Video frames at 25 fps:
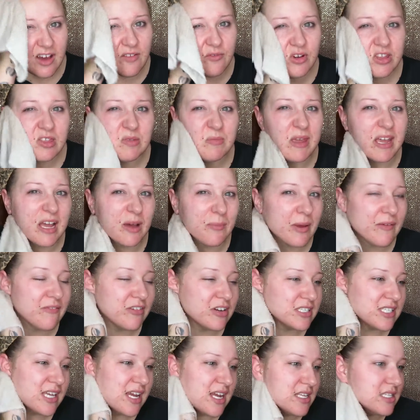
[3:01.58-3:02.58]
love with makeup
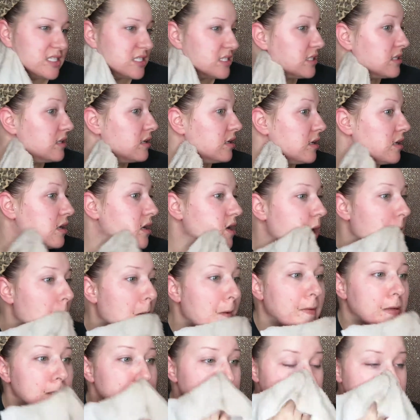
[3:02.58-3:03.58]
ever since.
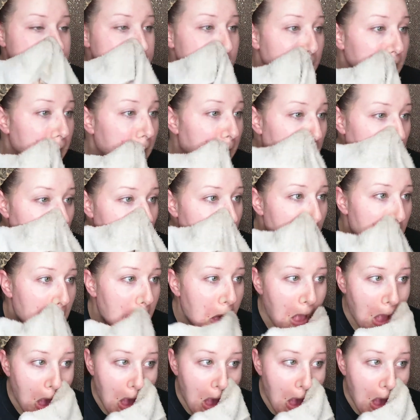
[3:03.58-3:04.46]
So